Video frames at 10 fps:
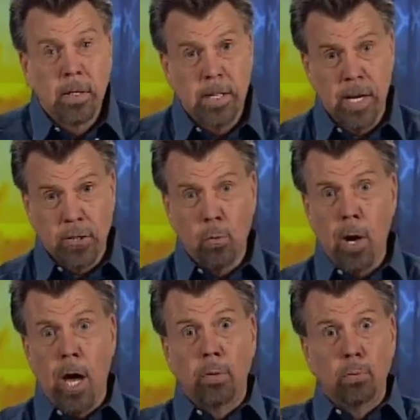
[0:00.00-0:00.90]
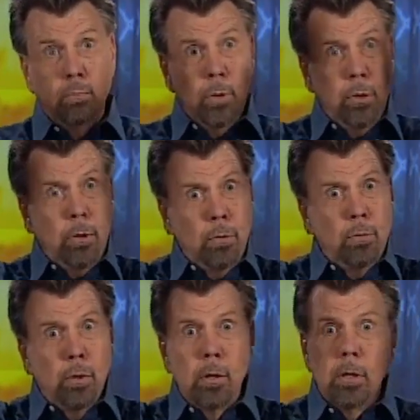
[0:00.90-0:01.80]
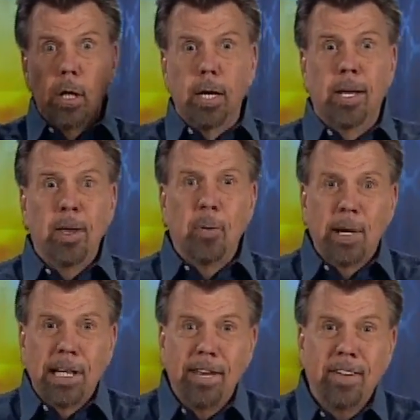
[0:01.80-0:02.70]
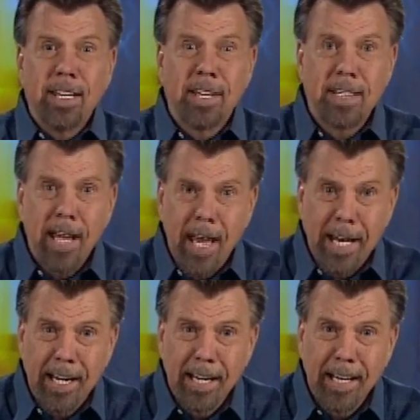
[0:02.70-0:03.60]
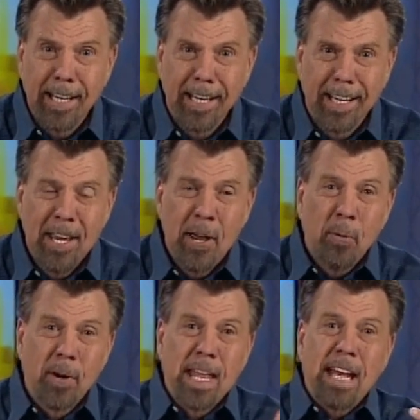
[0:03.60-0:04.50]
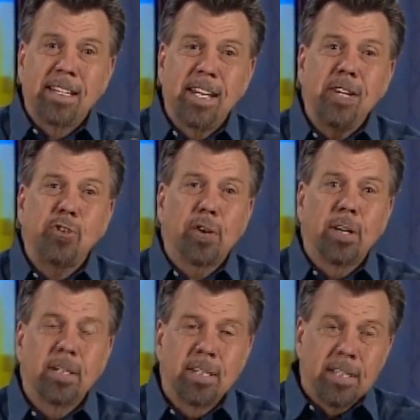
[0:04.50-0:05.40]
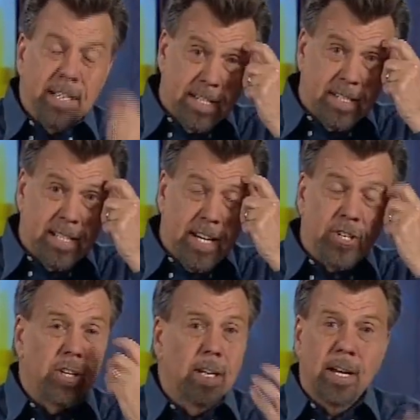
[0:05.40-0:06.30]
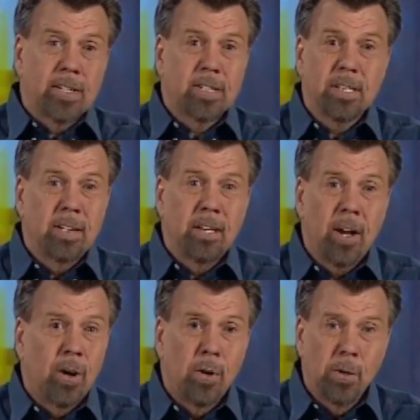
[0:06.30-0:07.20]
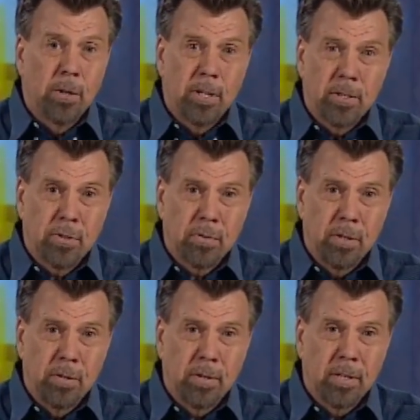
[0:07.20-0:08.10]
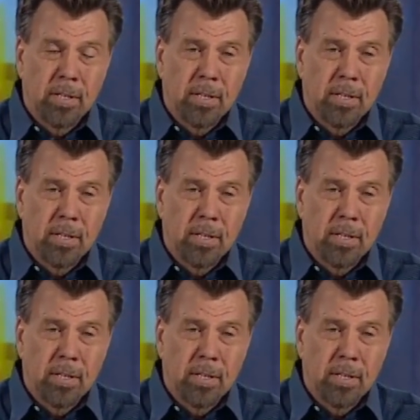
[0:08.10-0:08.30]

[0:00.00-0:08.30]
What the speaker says: Guess what? Woohoo! We're living in the day where that teacher is teaching us all this truth.